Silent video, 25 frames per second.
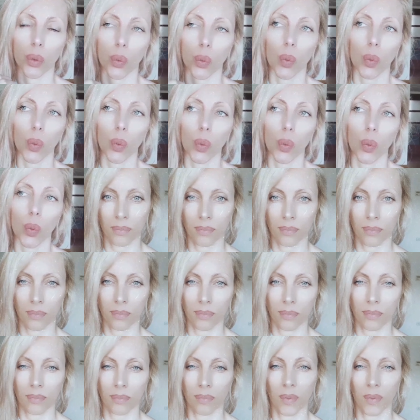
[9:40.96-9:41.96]
weak
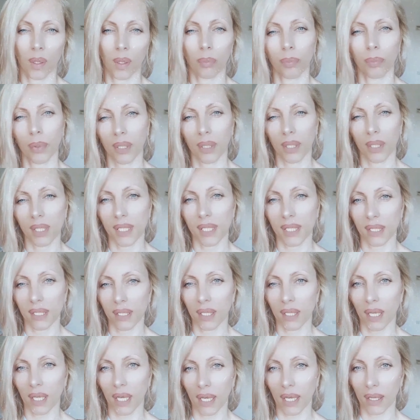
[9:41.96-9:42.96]

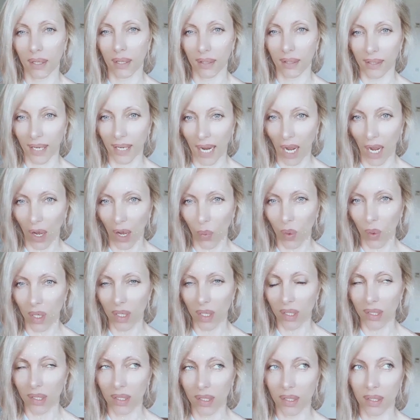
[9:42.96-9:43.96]
person and
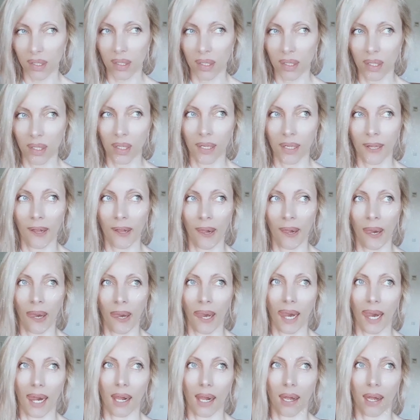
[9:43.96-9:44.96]
cowards.
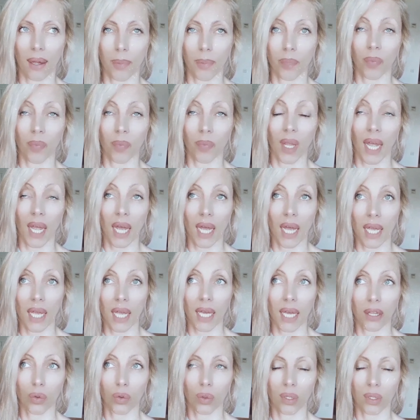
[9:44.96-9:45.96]
I
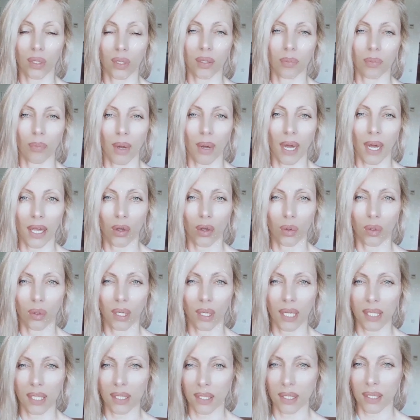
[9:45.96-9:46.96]
had to learn my own
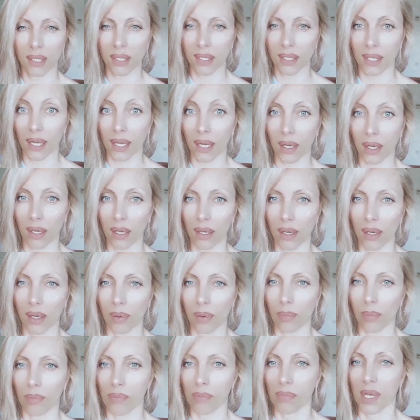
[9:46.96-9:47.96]
lessons.
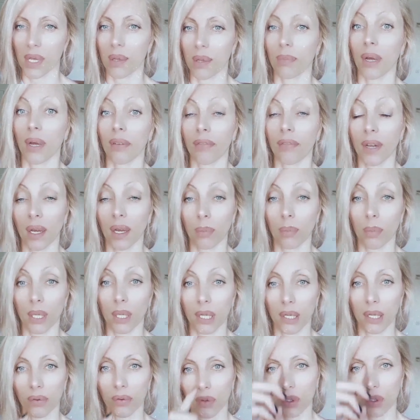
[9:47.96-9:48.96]
In my family
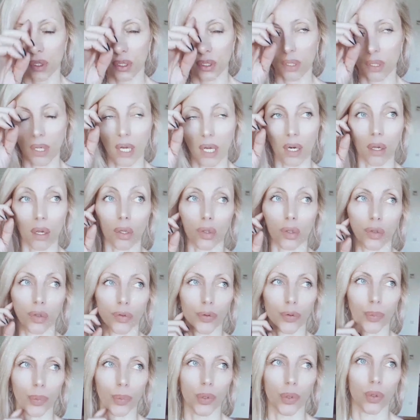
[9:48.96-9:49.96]
there was a lot
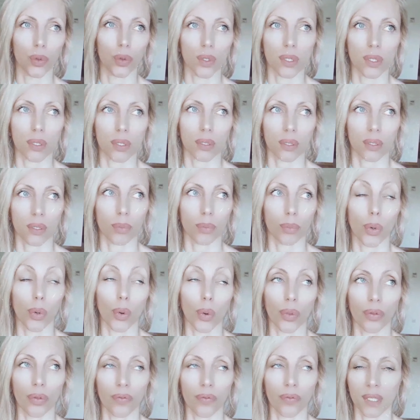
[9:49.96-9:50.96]
of abuse,
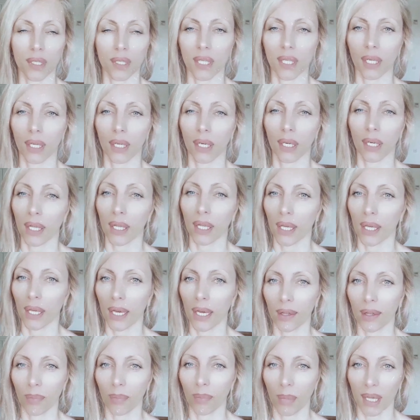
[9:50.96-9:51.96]
both physically
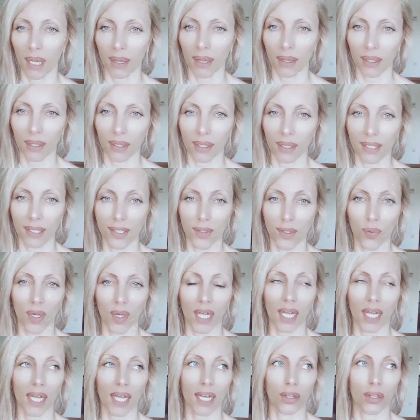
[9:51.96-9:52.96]
and mentally. That's why
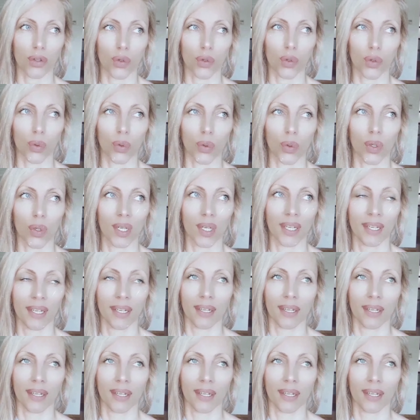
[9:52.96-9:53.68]
I had to